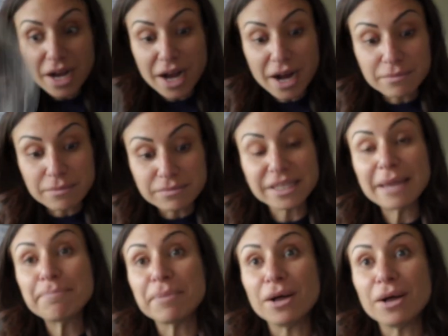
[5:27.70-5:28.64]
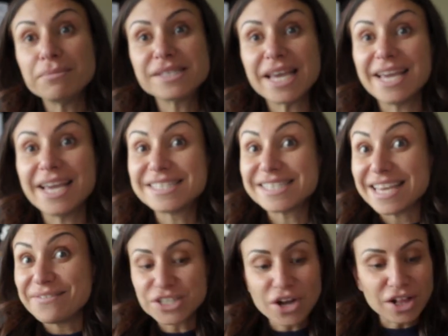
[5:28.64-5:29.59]
um, light bulbs and save
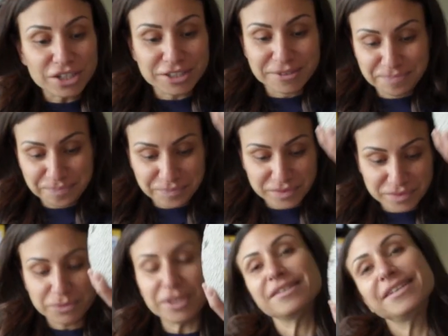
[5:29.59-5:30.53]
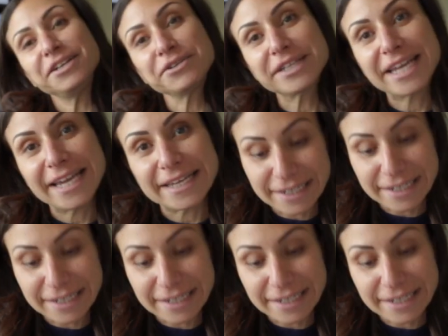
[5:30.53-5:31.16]
a dollar. Well, here in Canada.